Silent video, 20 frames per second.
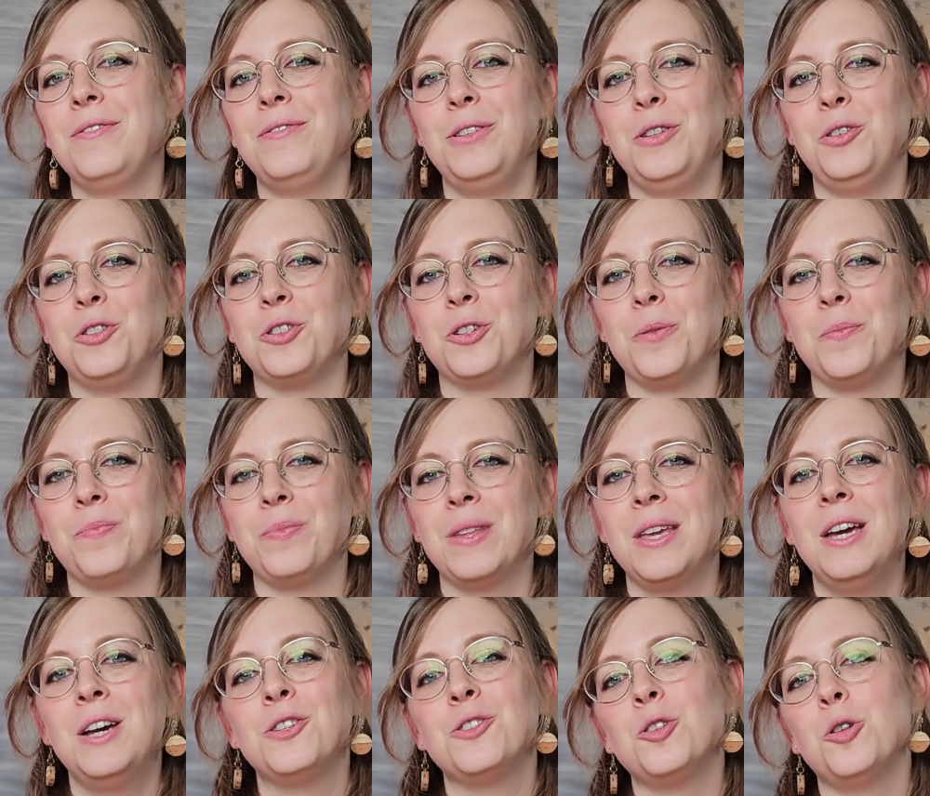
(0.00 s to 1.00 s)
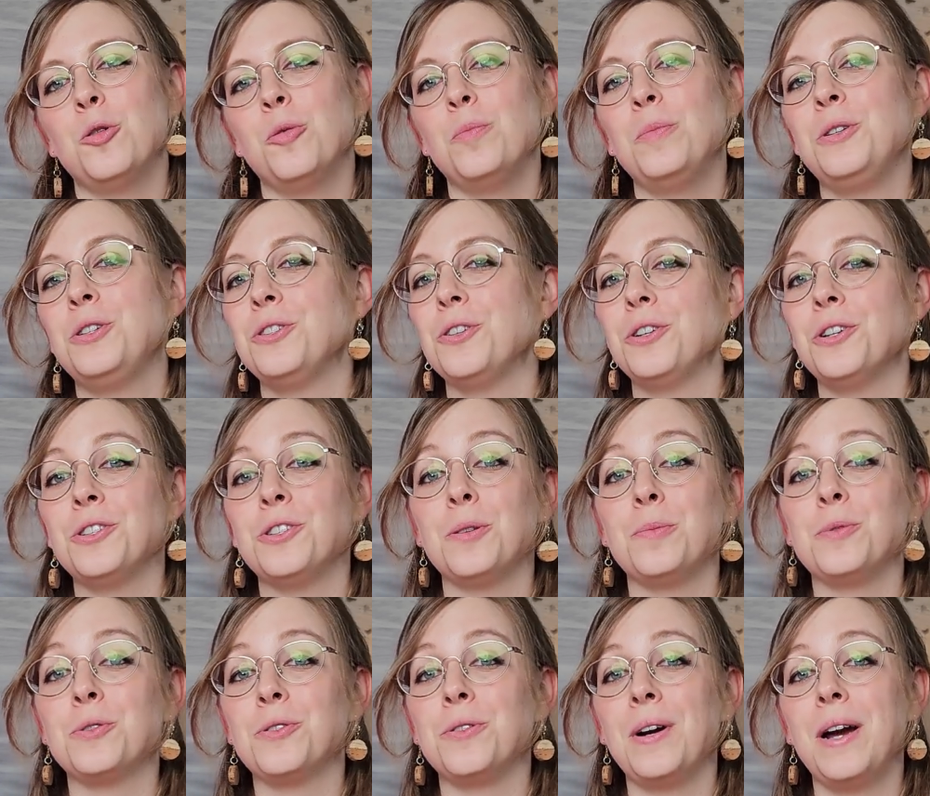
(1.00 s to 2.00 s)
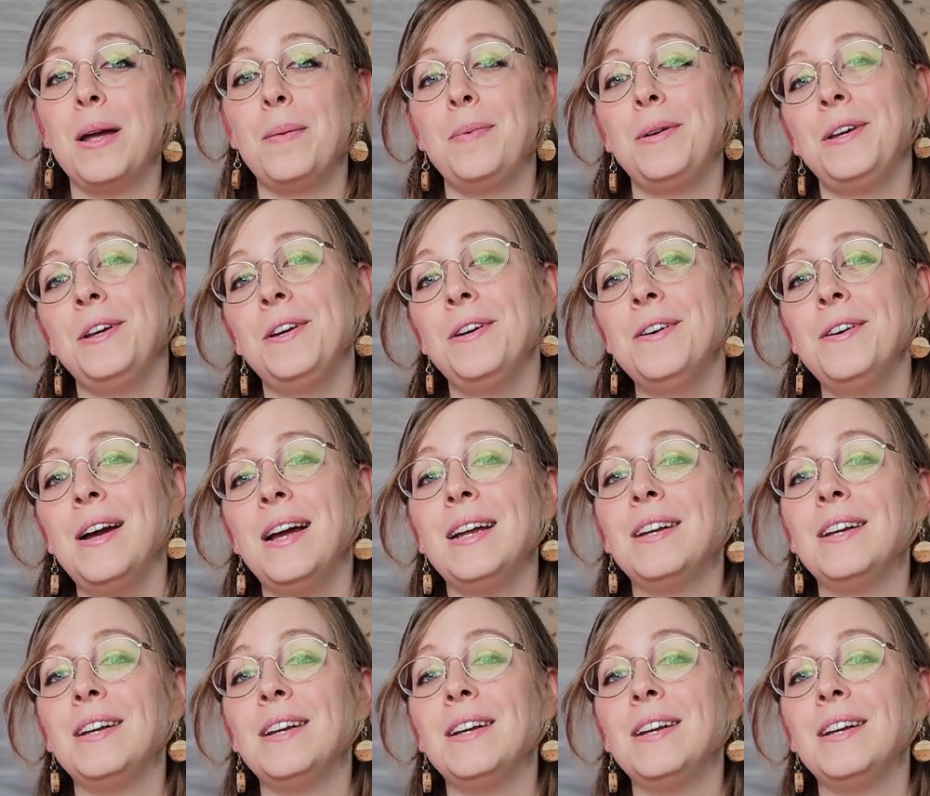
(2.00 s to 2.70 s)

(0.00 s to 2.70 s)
future. So be sure to subscribe here